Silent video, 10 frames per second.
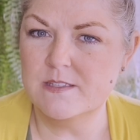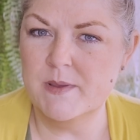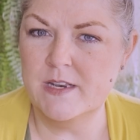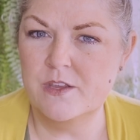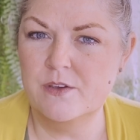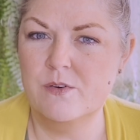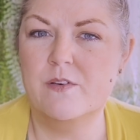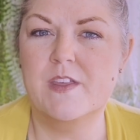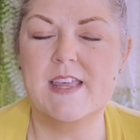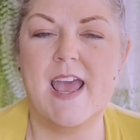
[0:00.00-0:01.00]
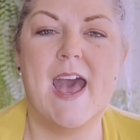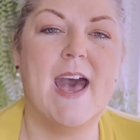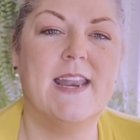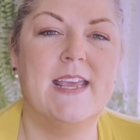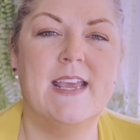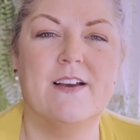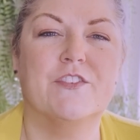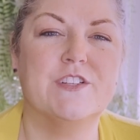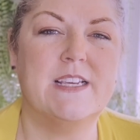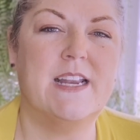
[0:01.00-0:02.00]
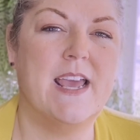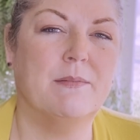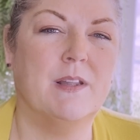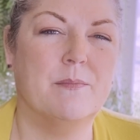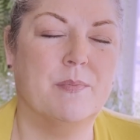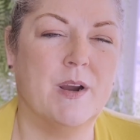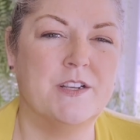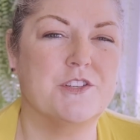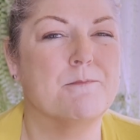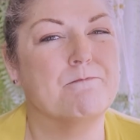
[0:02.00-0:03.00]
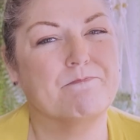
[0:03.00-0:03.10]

menu that they had for SeaDay Brunch,